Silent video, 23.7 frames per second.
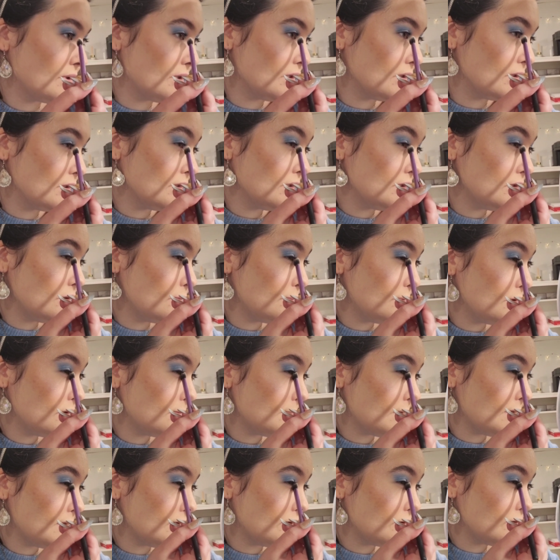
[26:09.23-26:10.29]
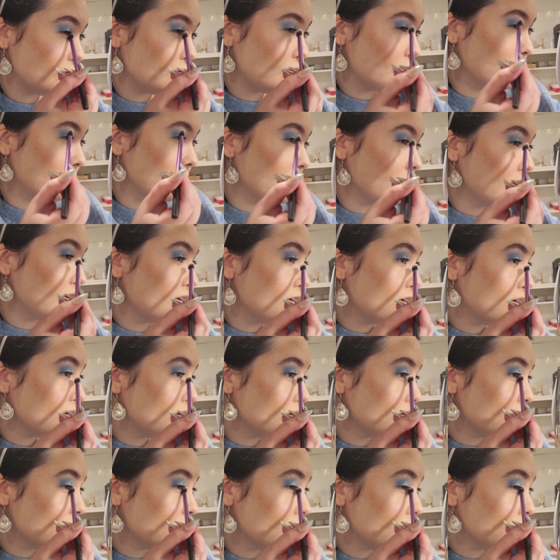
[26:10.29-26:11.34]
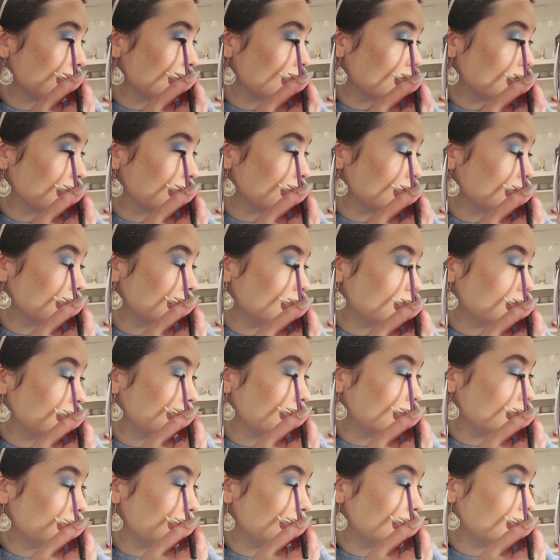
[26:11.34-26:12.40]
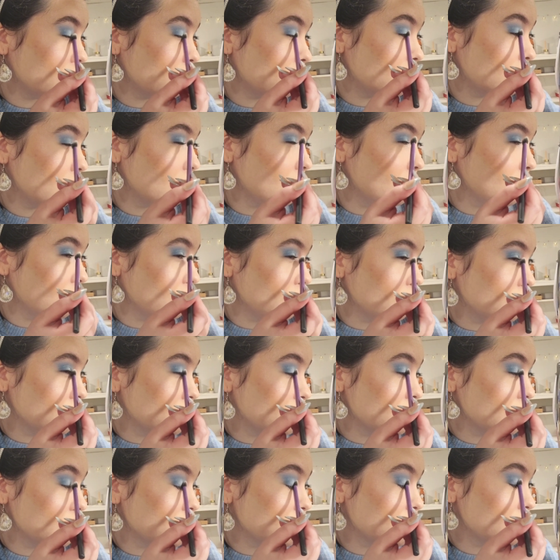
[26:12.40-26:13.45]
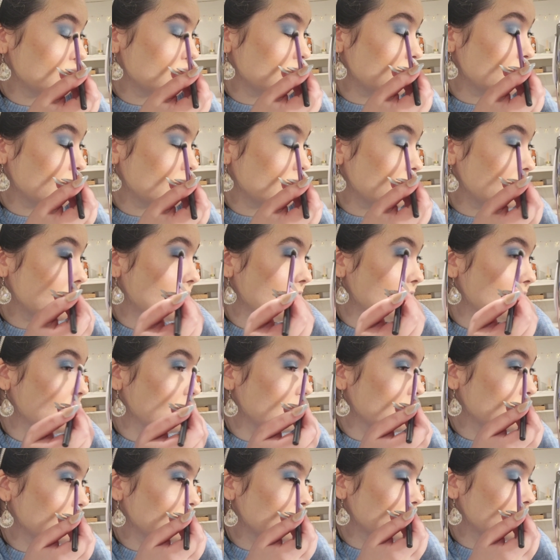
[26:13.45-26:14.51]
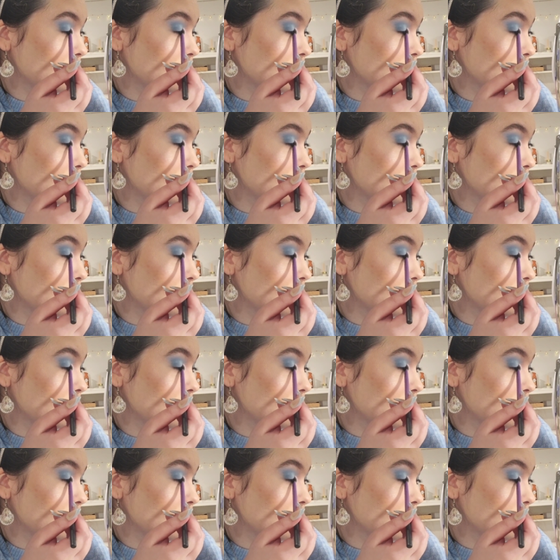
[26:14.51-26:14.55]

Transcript: a little bit in my inner corner for that little shine.